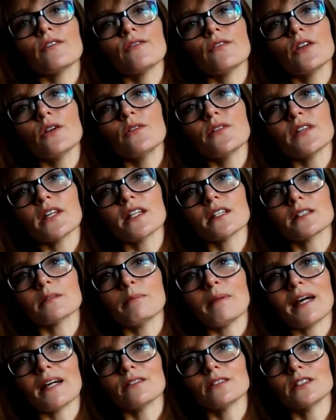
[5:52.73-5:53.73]
are a few things
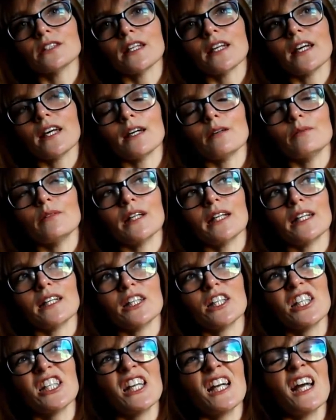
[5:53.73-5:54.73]
about it
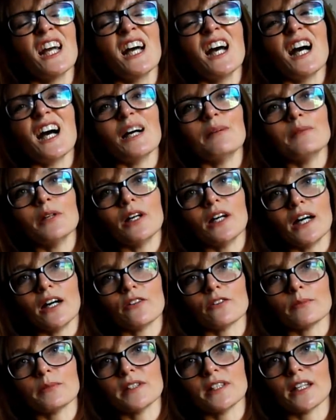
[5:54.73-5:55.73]
which I'm not
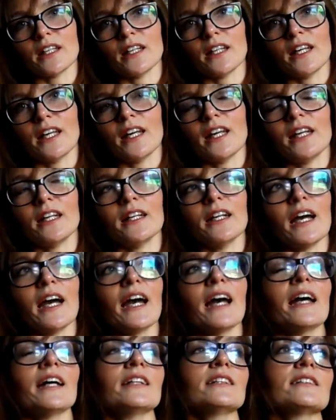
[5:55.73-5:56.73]
100% keen,
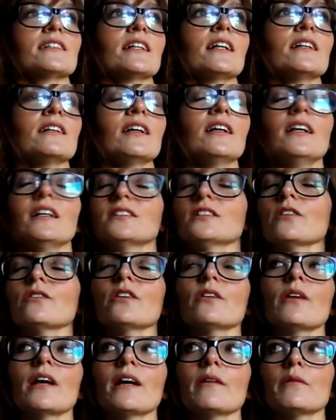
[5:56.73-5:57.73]
and I
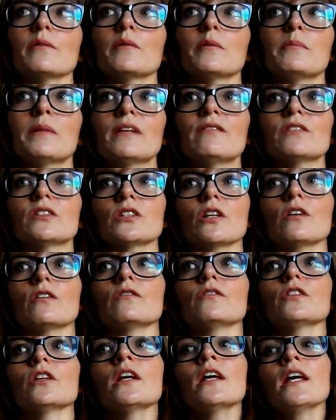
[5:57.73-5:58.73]
don't know how it would be
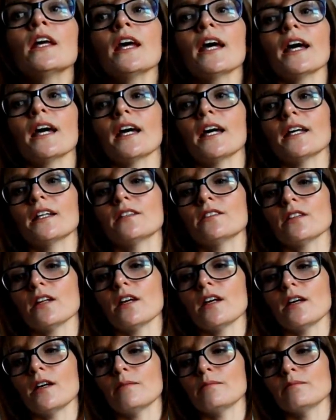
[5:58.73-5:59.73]
resolved.
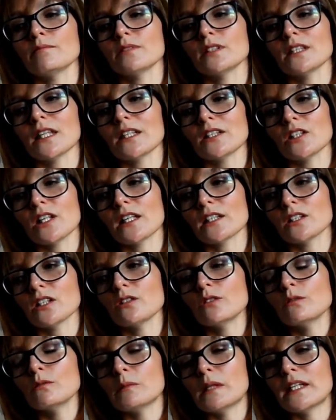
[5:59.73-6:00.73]
And slash
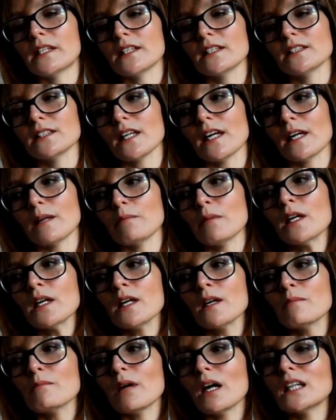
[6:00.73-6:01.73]
necks are normally the same,
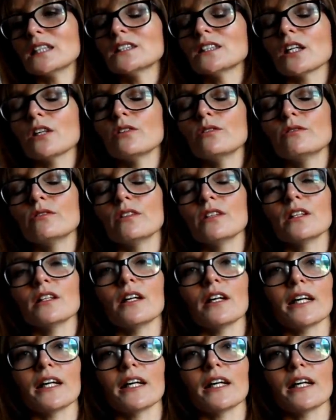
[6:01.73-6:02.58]
but I don't